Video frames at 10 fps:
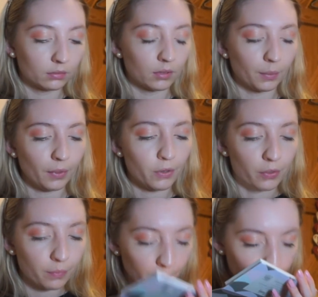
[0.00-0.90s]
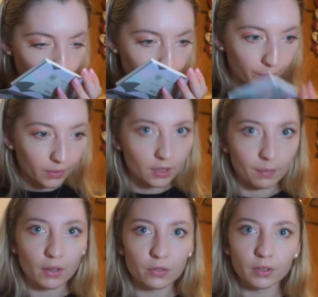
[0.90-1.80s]
Oh my gosh, it
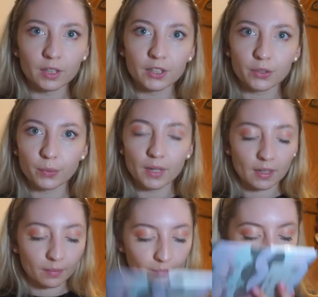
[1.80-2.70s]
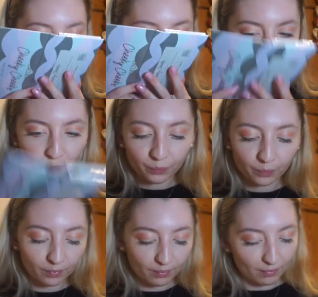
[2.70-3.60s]
smells really sweet.
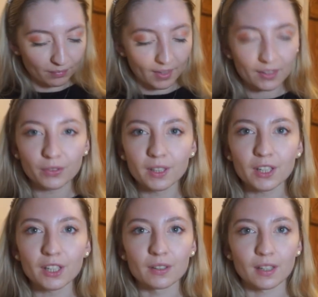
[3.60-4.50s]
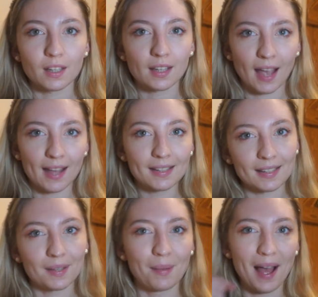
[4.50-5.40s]
That's really cute. It's like a candy
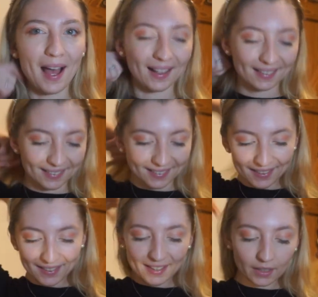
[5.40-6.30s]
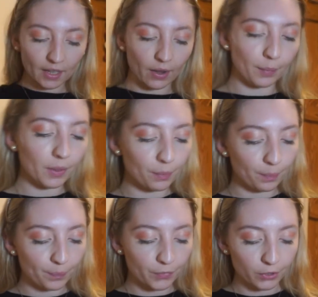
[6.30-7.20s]
smell. Now I'm going to
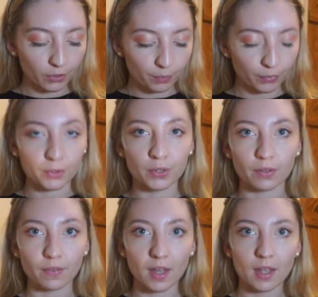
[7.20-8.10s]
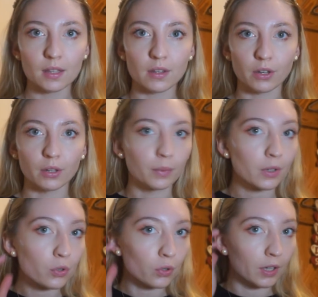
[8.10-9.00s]
do the bronzer first. So I'm going to
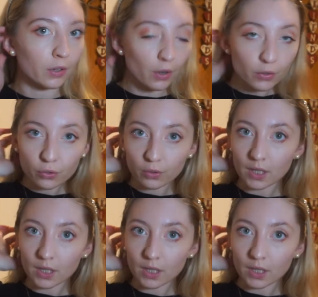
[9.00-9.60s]
try and contour a little